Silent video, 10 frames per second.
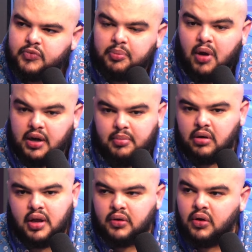Brodric
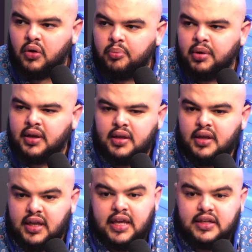Martin, I don't know, but yeah.
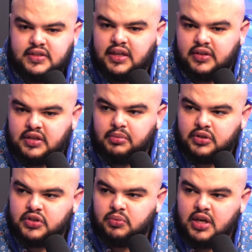he's seen a similar
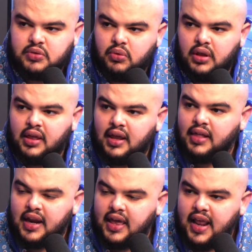situation where a lot, a
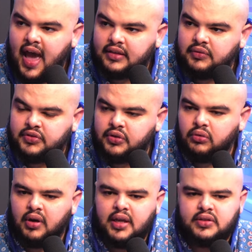lot, of inactives too,
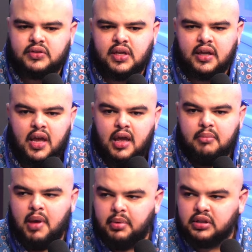right? So it's like
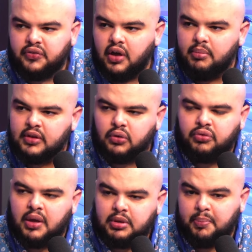maybe a developmental
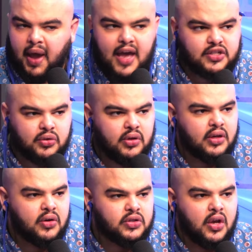thing. But the past two
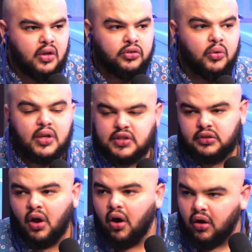years, dude is a
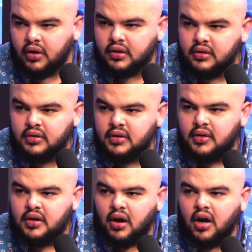dog.
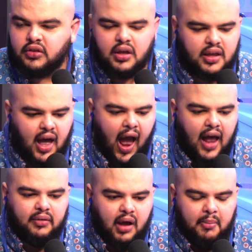Yes. All right, I,
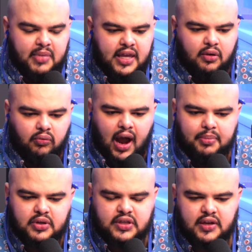uh, uh, I, Amik
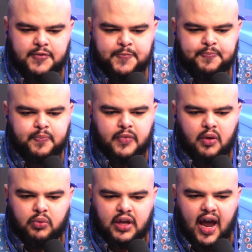Robertson.
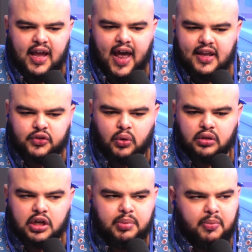We kind of got into it a
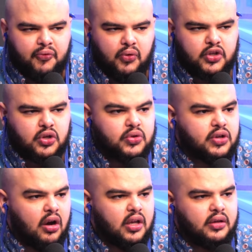little bit before the show
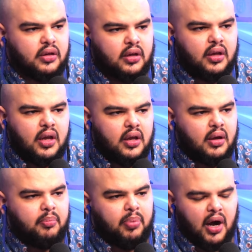started,
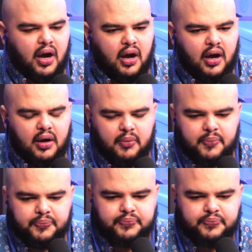but um,